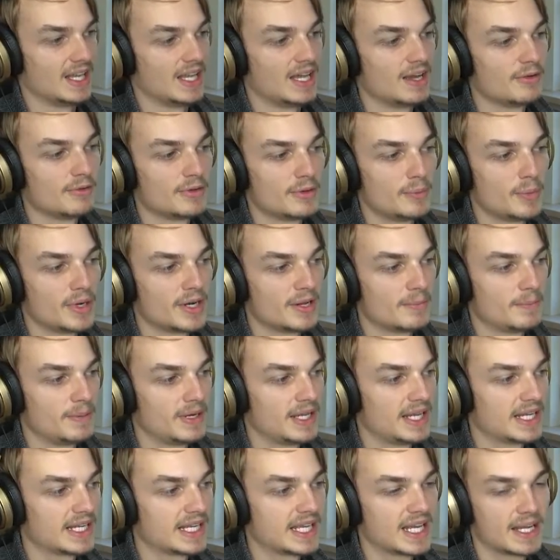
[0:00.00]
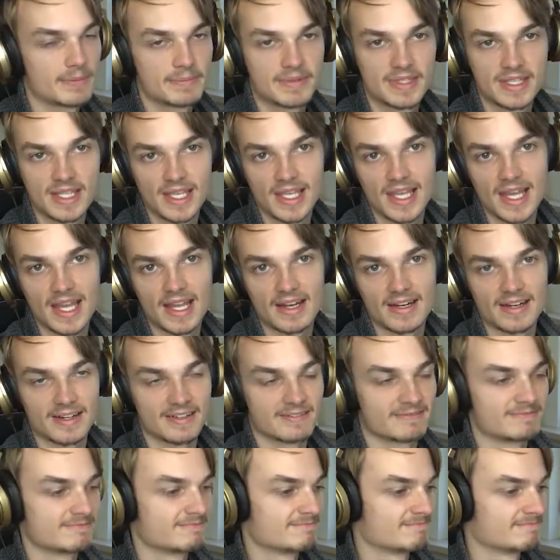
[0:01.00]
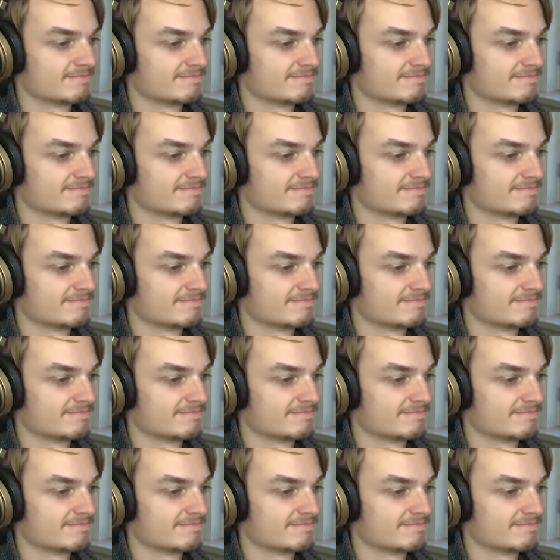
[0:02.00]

I love it when a plan comes together.